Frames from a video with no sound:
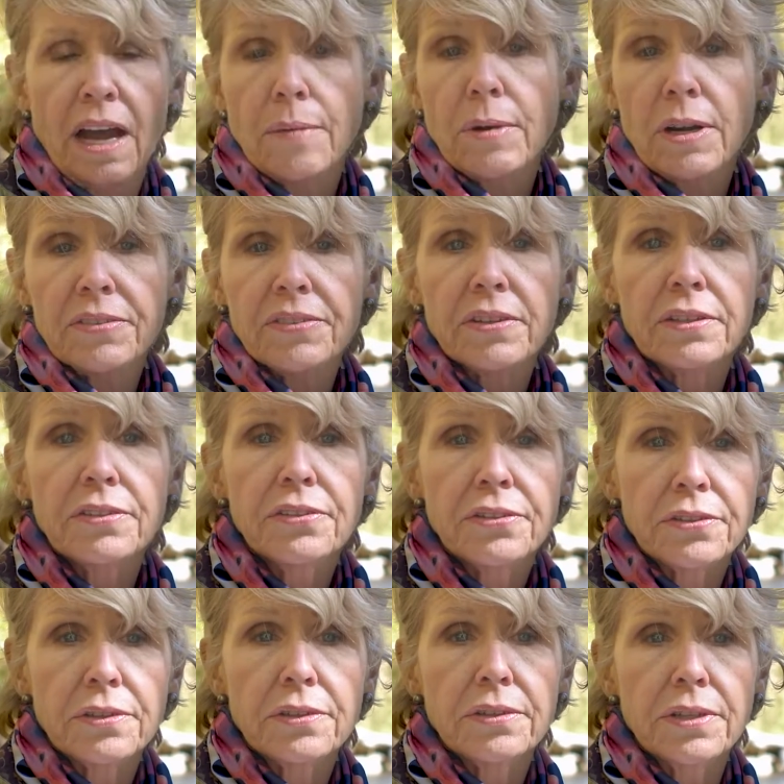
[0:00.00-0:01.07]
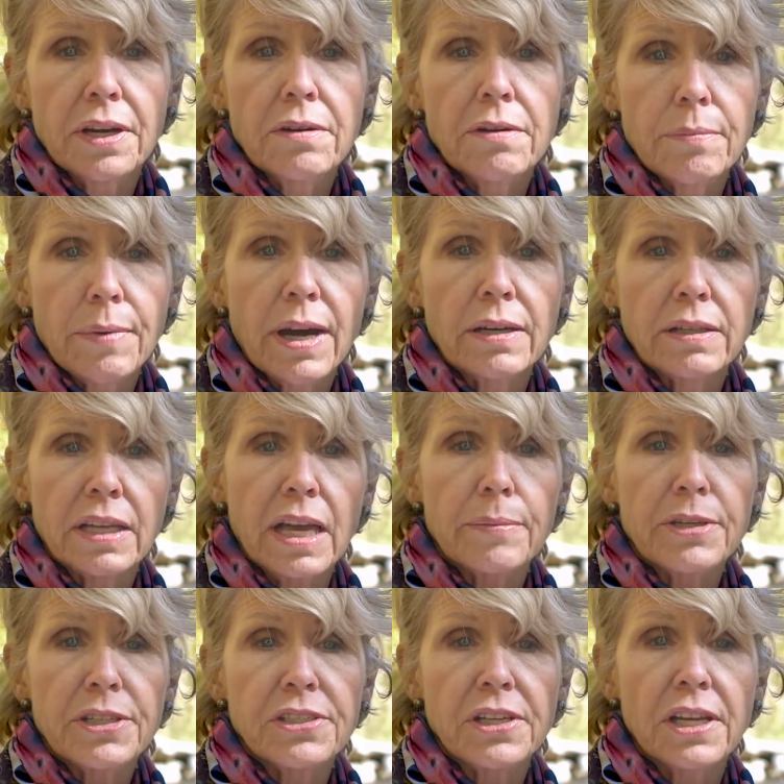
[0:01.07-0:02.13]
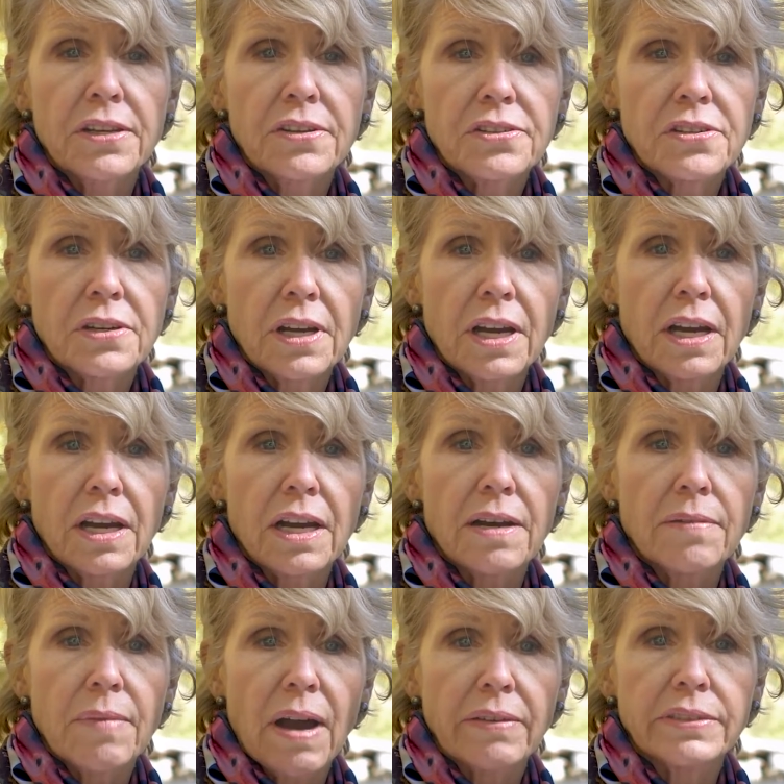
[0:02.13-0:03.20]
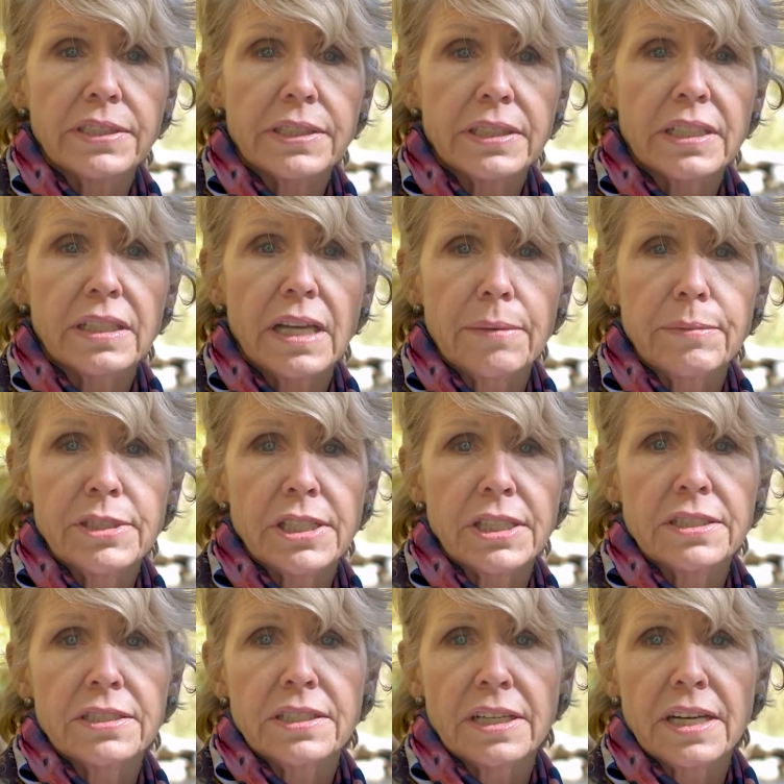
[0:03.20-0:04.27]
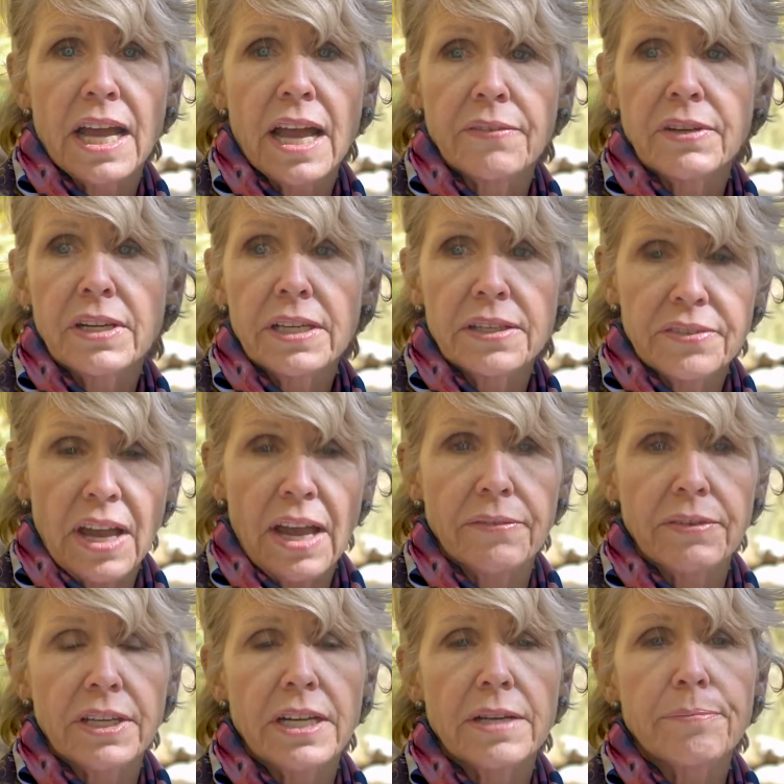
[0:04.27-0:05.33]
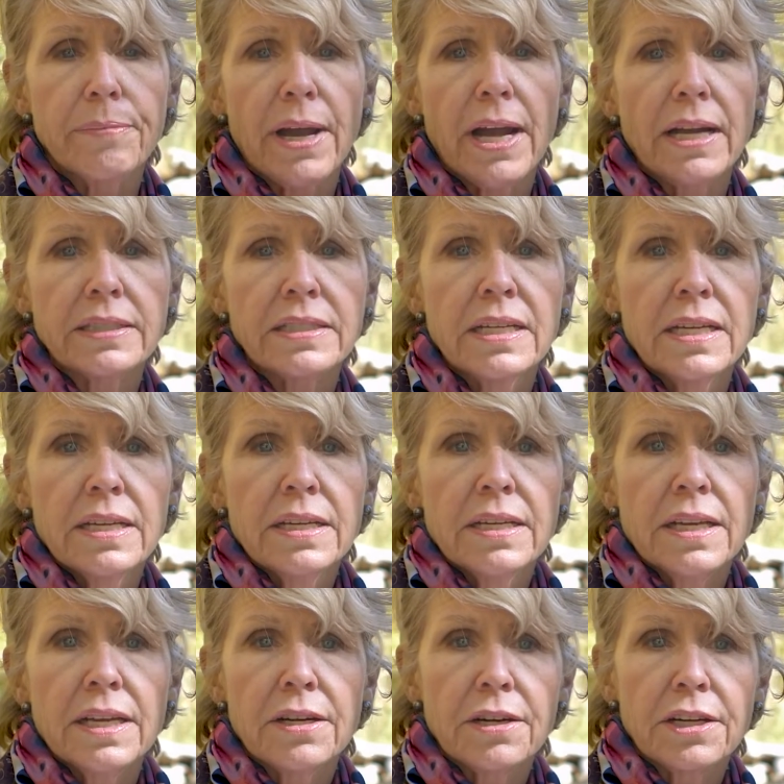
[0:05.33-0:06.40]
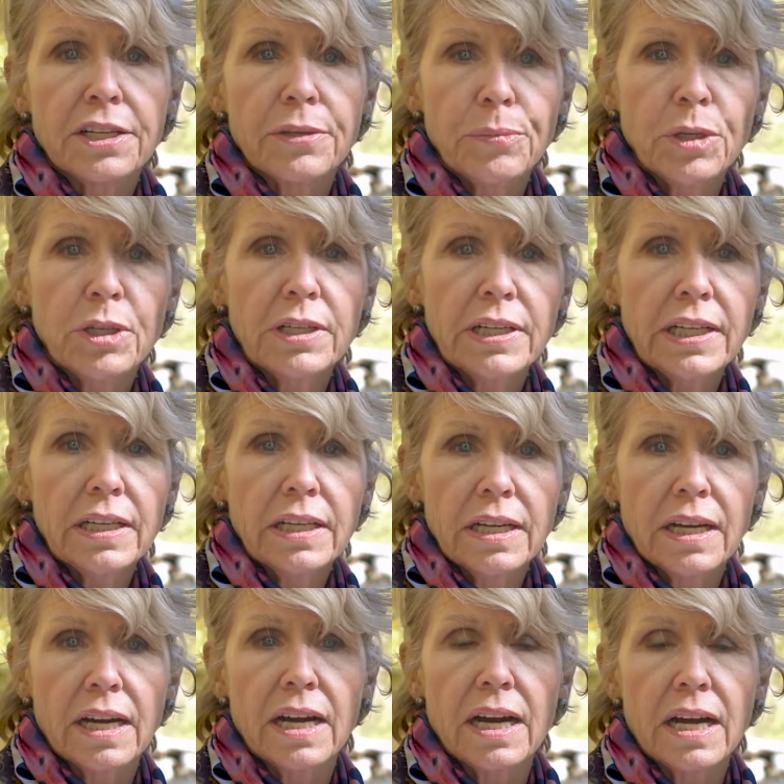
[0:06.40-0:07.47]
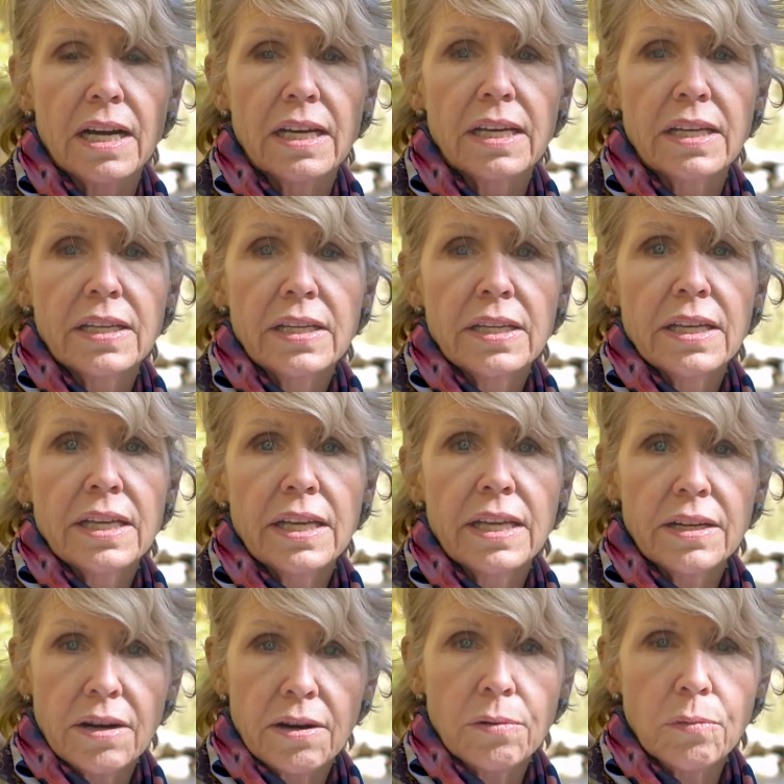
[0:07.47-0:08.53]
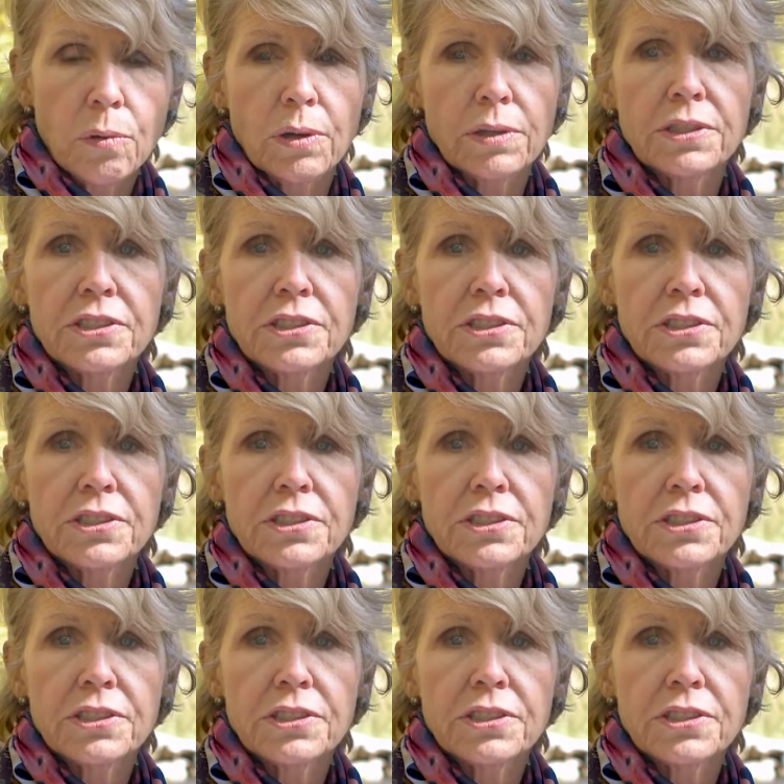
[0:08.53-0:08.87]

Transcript: I'm also concerned, though, about climate change. Obviously, climate change is having an impact in our community, in our water